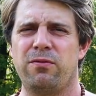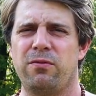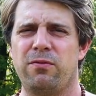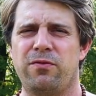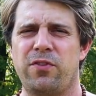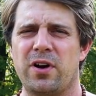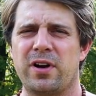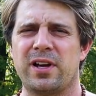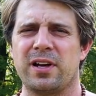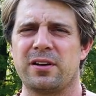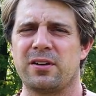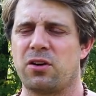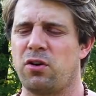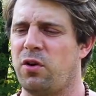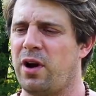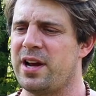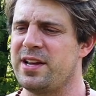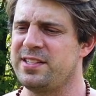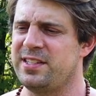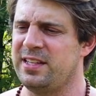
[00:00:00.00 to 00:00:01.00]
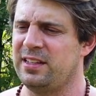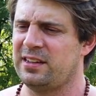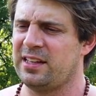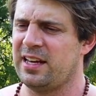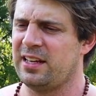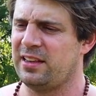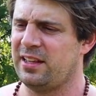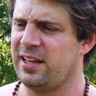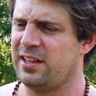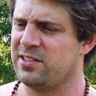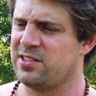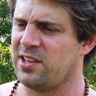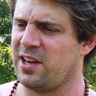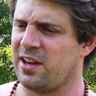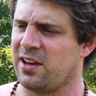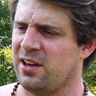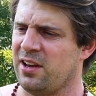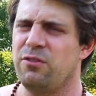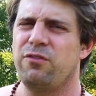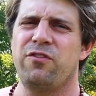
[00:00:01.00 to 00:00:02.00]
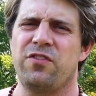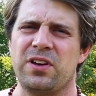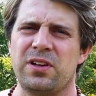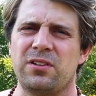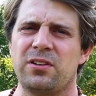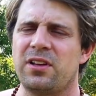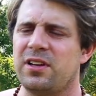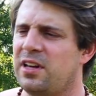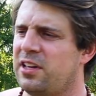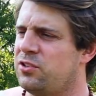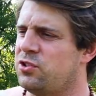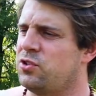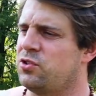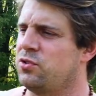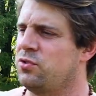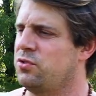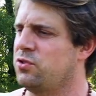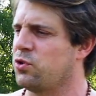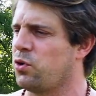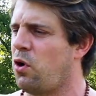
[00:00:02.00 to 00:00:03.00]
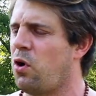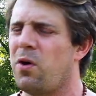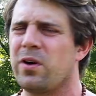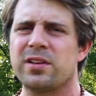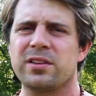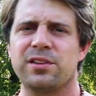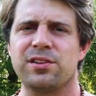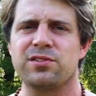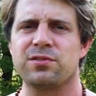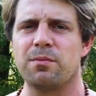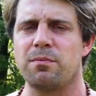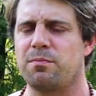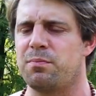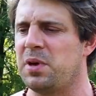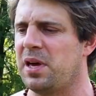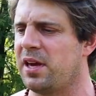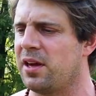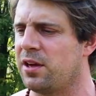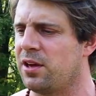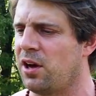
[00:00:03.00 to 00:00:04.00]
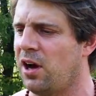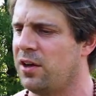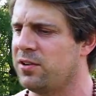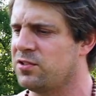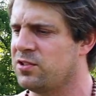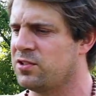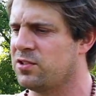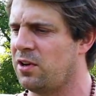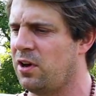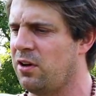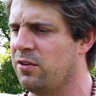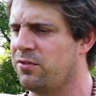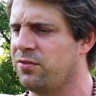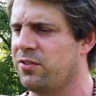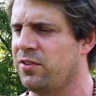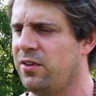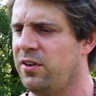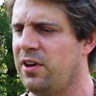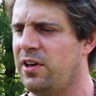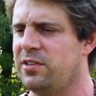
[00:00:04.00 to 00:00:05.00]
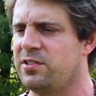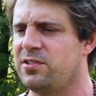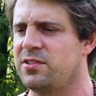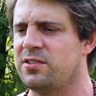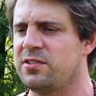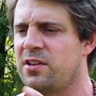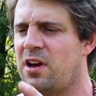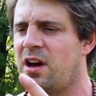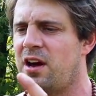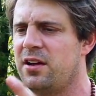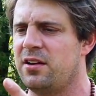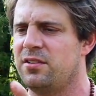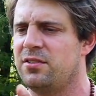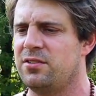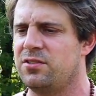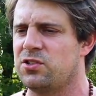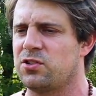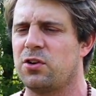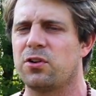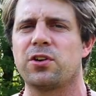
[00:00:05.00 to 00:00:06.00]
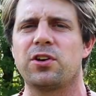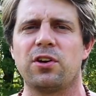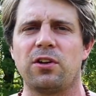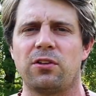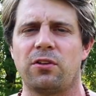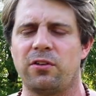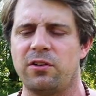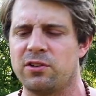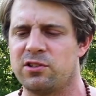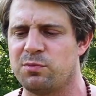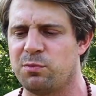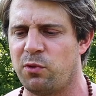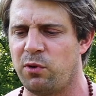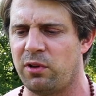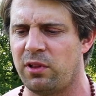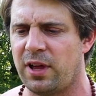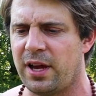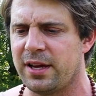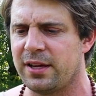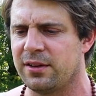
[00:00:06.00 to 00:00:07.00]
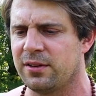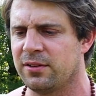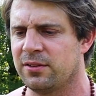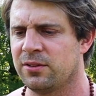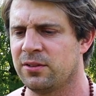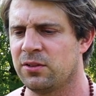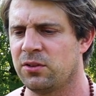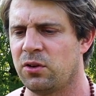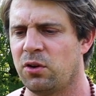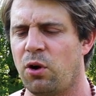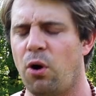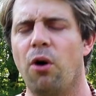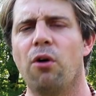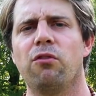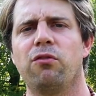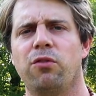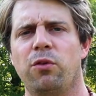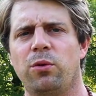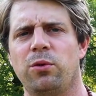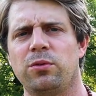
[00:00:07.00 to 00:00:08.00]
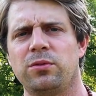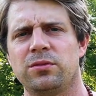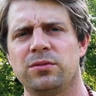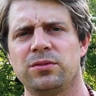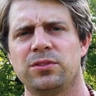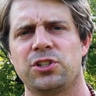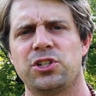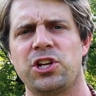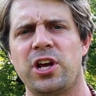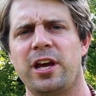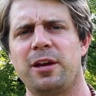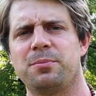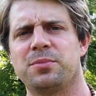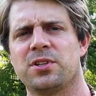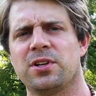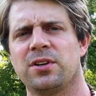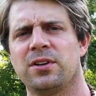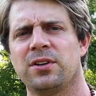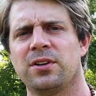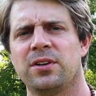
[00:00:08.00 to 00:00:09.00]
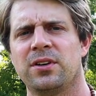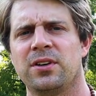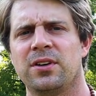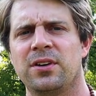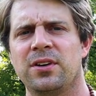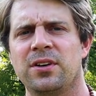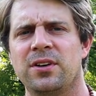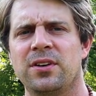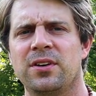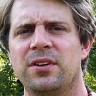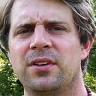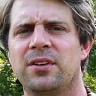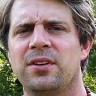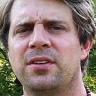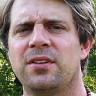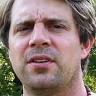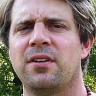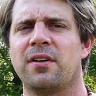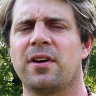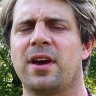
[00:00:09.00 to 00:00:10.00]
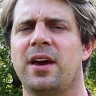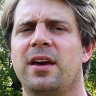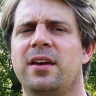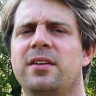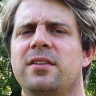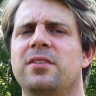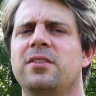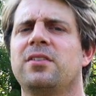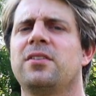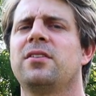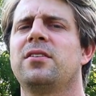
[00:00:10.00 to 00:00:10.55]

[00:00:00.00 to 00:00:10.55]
fucking crazy lately. It's like, you feel it. It's drawing these big gusts of, it's not circular. It's more like oval shaped. Okay.